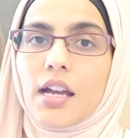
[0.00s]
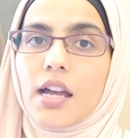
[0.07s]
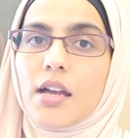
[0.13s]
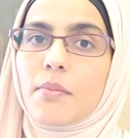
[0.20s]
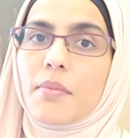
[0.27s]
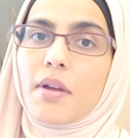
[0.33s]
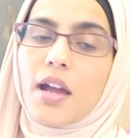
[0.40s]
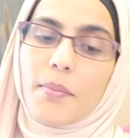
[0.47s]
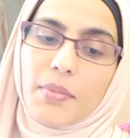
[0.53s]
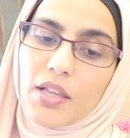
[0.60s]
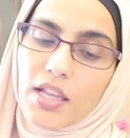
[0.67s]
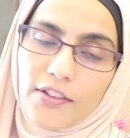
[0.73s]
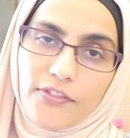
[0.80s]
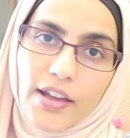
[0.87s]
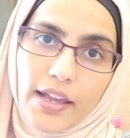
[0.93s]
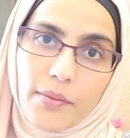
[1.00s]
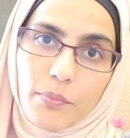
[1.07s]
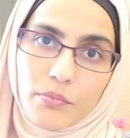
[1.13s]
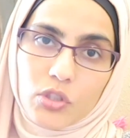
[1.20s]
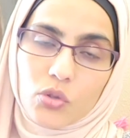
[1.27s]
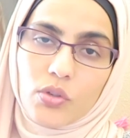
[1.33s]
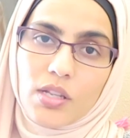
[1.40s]
I mean, if
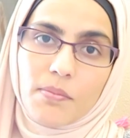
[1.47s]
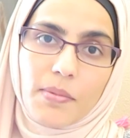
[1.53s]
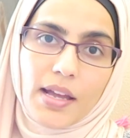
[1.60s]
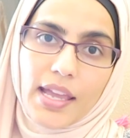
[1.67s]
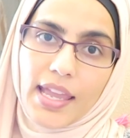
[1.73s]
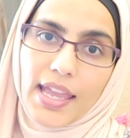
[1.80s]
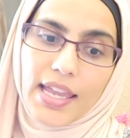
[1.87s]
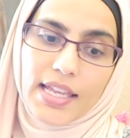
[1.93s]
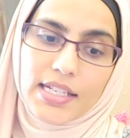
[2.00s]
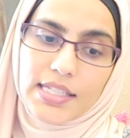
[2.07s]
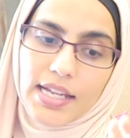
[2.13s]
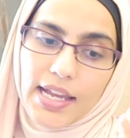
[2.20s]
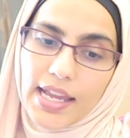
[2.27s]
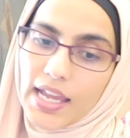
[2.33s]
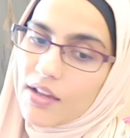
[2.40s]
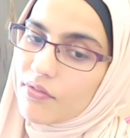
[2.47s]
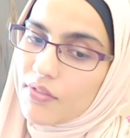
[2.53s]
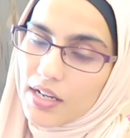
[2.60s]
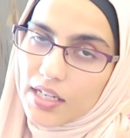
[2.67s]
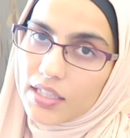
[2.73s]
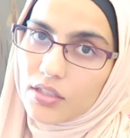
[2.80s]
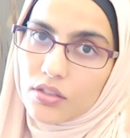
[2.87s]
I'm doing by hand, I have
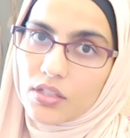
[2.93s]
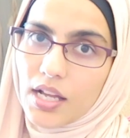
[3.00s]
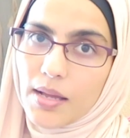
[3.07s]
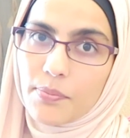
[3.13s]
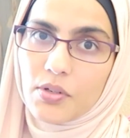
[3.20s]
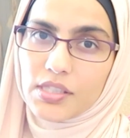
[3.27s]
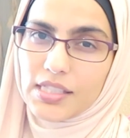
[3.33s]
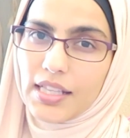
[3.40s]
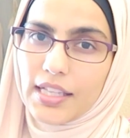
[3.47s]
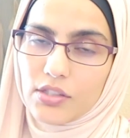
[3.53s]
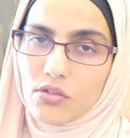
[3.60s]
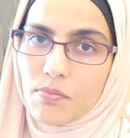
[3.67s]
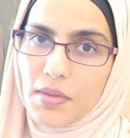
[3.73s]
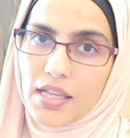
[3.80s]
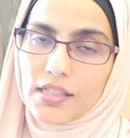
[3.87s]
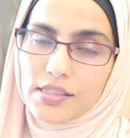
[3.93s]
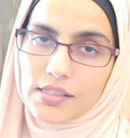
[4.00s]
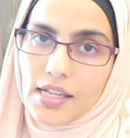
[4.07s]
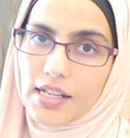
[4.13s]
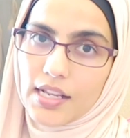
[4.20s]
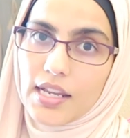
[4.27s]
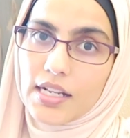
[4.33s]
a little cup because I like to mix
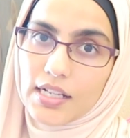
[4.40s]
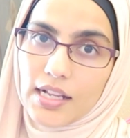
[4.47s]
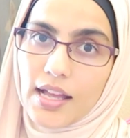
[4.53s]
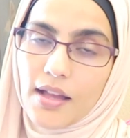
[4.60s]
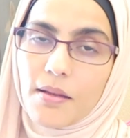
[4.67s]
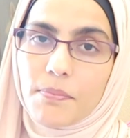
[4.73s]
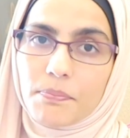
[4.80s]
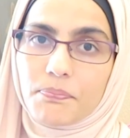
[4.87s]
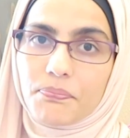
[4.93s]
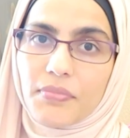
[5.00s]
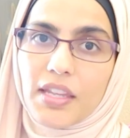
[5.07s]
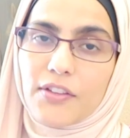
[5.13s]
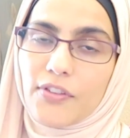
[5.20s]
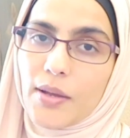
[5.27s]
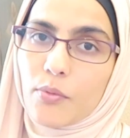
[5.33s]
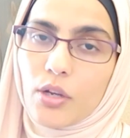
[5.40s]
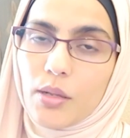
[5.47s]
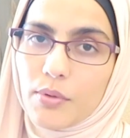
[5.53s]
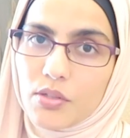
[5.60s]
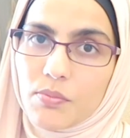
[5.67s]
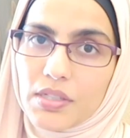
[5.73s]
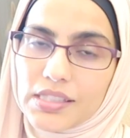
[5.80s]
henna in a cup. If I'm
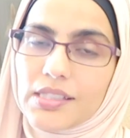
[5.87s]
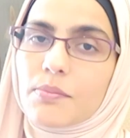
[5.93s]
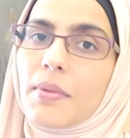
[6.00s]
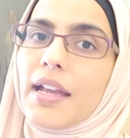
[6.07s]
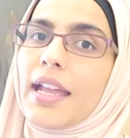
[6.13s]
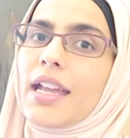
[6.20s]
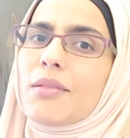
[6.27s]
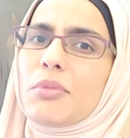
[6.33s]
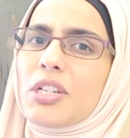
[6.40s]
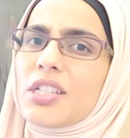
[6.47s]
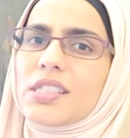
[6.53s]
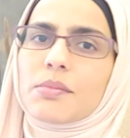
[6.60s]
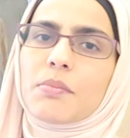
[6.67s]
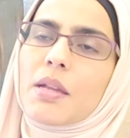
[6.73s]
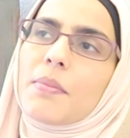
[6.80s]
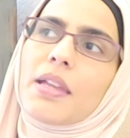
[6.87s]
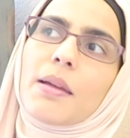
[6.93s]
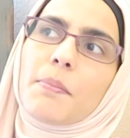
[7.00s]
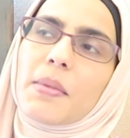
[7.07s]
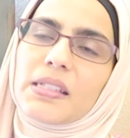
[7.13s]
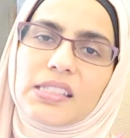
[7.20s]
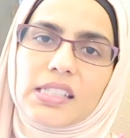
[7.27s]
going to be mixing by hand, because maybe
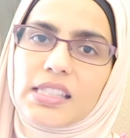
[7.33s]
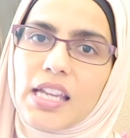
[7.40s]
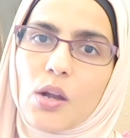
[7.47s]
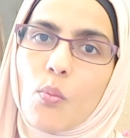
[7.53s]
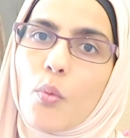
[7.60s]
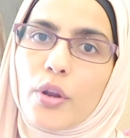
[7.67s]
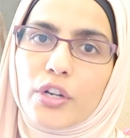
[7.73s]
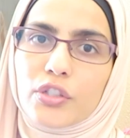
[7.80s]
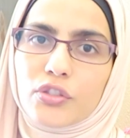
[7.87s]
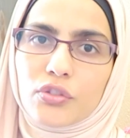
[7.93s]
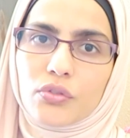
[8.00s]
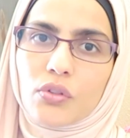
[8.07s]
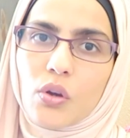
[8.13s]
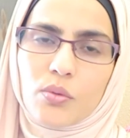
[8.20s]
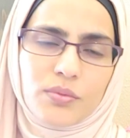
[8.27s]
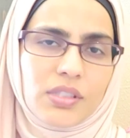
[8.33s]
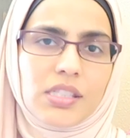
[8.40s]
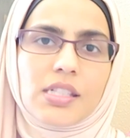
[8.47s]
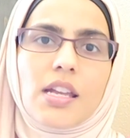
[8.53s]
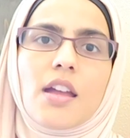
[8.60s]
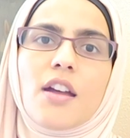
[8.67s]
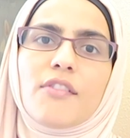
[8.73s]
I'm mixing like 1 or 2
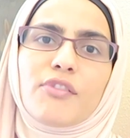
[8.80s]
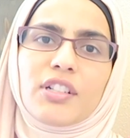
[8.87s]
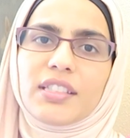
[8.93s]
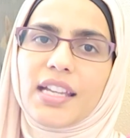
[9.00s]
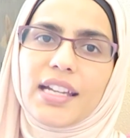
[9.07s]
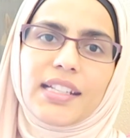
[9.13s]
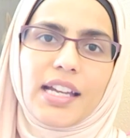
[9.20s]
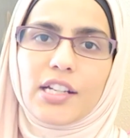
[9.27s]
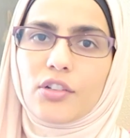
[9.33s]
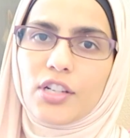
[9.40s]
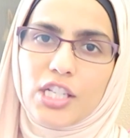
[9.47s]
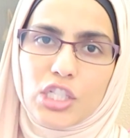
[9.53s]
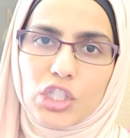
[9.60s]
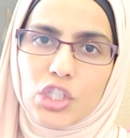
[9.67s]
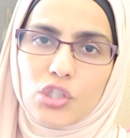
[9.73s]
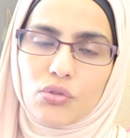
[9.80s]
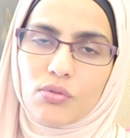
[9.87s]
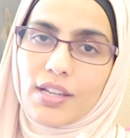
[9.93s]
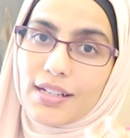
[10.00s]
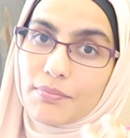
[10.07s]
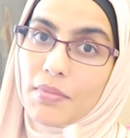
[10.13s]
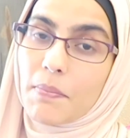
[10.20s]
cones, for that I don't need to
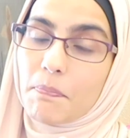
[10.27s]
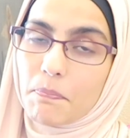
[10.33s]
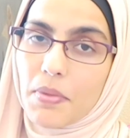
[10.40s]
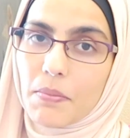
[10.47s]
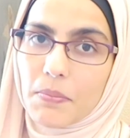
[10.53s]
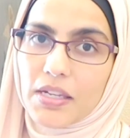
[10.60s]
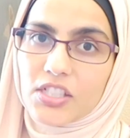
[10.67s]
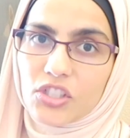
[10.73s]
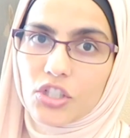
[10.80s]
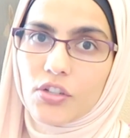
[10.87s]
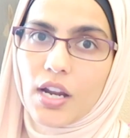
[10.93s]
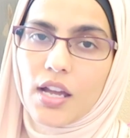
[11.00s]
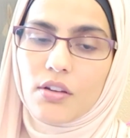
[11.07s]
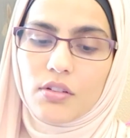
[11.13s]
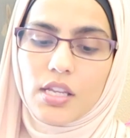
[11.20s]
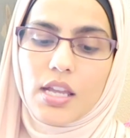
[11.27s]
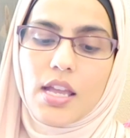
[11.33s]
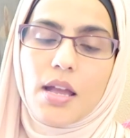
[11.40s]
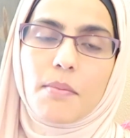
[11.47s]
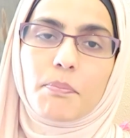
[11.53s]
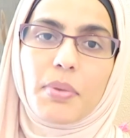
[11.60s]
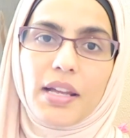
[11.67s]
get my big mixture out,
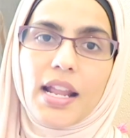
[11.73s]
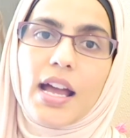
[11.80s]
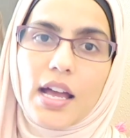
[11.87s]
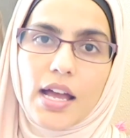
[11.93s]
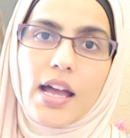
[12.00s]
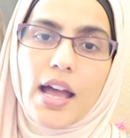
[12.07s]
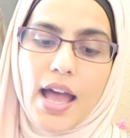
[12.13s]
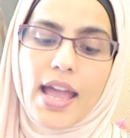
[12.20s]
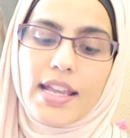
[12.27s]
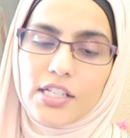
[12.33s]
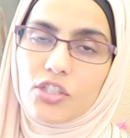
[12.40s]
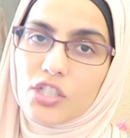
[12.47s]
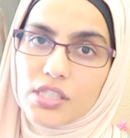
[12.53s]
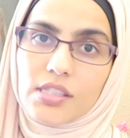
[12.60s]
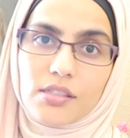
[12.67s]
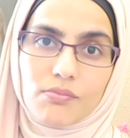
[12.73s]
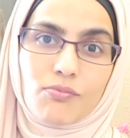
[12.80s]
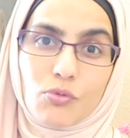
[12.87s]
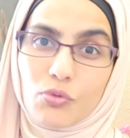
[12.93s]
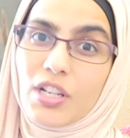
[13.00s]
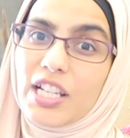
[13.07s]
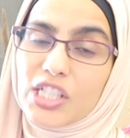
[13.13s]
but I just
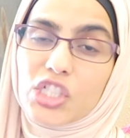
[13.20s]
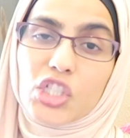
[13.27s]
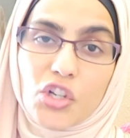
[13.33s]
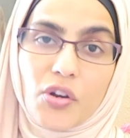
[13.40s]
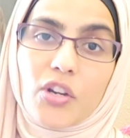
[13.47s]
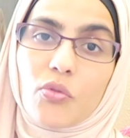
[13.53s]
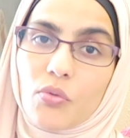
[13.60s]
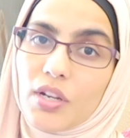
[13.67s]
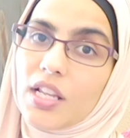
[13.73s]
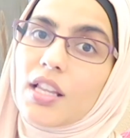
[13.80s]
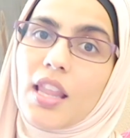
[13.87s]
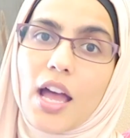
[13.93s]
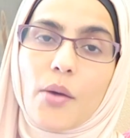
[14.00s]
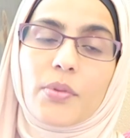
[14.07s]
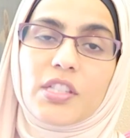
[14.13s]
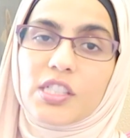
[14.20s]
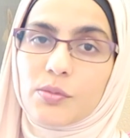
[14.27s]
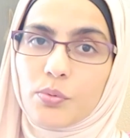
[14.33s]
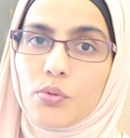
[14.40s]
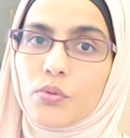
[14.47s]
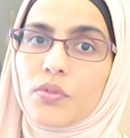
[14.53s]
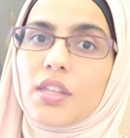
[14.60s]
really stir it really a lot with a
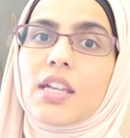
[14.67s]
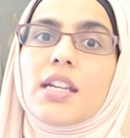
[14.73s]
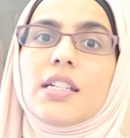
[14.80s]
spoon.